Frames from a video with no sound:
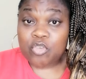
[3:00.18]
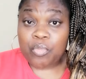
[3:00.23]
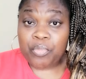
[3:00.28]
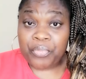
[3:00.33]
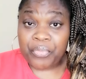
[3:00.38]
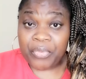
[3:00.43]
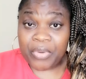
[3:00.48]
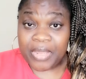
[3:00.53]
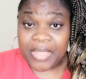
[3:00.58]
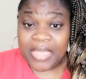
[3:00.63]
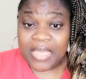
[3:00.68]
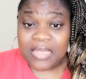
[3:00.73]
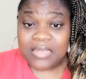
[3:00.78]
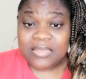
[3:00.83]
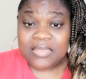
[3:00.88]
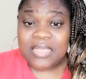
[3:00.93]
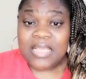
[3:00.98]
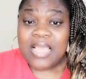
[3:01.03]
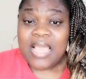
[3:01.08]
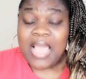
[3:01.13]

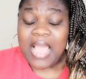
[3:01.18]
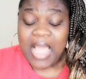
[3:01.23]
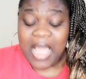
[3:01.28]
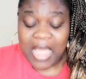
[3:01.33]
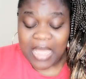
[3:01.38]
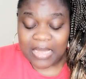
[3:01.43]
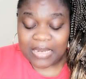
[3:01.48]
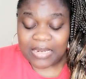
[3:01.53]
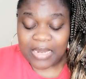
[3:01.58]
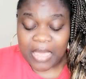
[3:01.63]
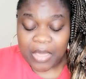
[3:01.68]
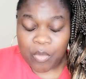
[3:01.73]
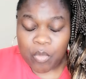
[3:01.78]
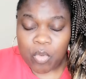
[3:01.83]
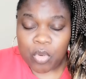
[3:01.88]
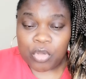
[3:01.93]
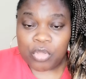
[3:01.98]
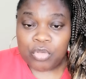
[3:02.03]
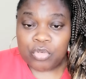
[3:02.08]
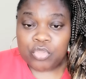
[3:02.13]
prayers and I
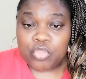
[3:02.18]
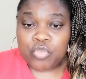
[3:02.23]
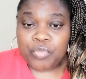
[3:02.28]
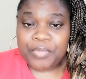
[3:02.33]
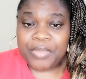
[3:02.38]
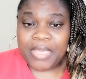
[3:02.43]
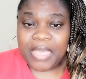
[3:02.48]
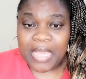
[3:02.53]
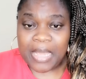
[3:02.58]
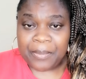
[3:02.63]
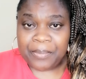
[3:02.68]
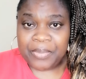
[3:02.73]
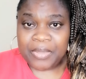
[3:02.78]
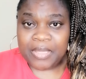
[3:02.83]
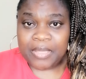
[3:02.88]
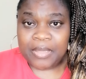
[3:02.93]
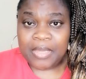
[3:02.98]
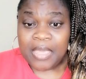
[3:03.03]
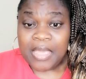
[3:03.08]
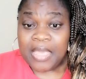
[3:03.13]
want you to be
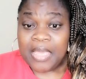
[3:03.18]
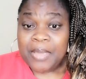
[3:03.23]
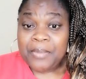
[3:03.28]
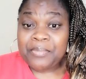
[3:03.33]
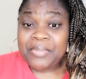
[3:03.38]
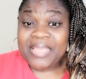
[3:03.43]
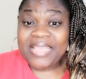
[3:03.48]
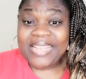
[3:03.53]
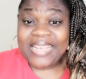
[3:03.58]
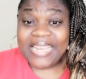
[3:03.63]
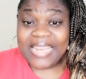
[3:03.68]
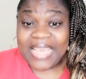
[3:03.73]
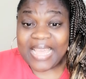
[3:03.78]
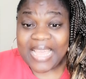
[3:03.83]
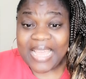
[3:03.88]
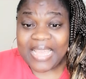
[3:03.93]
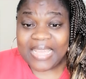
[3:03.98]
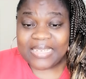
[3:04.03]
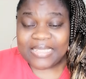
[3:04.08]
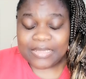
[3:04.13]
happy. Be
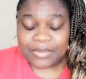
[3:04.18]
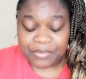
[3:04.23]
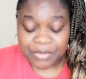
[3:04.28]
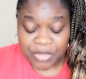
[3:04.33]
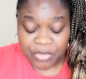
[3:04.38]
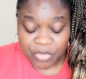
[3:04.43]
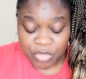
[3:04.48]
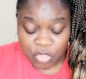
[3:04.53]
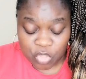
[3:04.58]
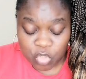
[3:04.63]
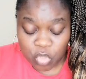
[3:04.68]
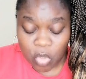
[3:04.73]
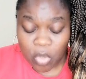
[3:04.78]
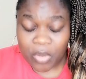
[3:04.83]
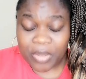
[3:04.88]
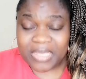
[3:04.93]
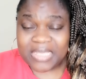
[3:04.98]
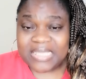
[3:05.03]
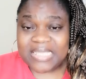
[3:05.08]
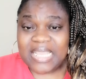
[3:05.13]
glad, be
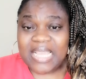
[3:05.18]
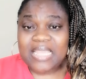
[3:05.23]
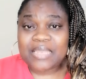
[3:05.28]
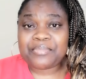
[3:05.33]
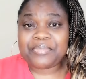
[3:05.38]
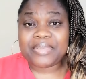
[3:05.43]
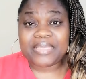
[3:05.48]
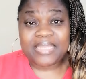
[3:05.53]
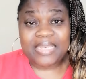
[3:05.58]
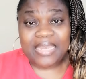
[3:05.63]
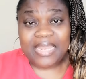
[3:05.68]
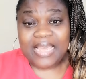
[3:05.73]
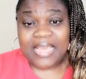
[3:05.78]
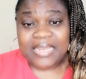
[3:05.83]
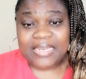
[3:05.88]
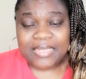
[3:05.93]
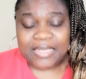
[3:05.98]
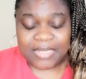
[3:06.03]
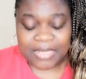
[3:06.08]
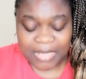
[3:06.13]
rejoiced and be
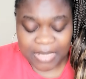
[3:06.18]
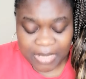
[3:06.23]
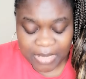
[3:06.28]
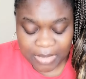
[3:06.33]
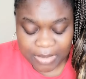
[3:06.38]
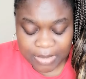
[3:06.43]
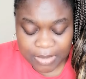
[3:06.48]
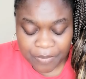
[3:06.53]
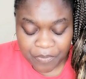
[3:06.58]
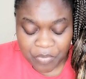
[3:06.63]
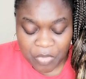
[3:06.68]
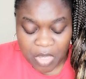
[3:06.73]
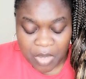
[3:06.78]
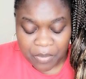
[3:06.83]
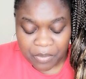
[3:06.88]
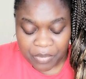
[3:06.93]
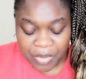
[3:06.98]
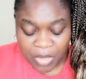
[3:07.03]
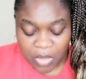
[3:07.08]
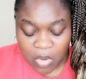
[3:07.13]
glad in it.
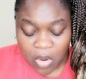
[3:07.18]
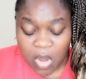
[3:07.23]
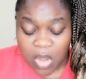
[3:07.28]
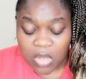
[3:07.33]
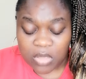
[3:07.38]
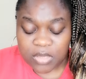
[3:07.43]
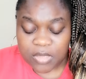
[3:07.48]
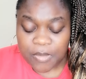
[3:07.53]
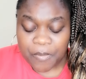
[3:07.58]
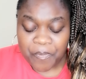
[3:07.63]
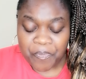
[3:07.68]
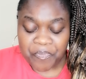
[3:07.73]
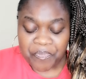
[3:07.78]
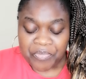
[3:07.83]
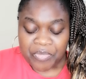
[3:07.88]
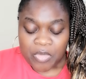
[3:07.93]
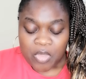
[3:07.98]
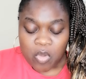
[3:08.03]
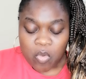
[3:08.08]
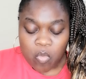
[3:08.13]
Because
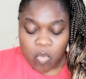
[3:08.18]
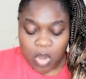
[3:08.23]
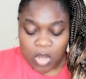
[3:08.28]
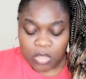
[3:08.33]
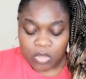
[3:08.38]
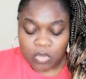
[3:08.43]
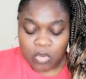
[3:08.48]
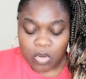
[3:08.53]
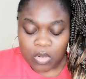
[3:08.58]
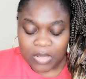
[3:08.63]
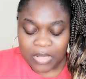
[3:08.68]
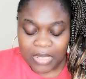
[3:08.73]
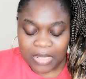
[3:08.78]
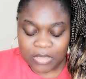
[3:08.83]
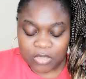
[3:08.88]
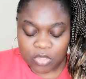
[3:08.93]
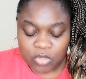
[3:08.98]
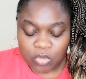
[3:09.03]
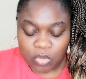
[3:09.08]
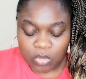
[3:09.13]
what God
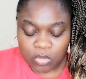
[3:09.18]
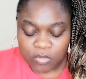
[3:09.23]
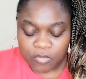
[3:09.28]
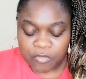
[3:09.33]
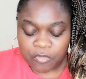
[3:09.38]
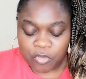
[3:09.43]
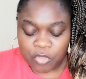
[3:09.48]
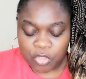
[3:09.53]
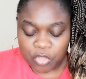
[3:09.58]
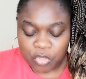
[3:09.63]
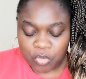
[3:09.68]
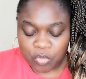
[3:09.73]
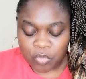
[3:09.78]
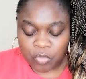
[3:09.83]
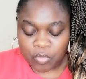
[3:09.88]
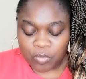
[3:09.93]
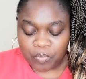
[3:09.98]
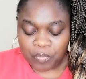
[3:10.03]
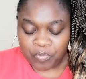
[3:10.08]
has done for you,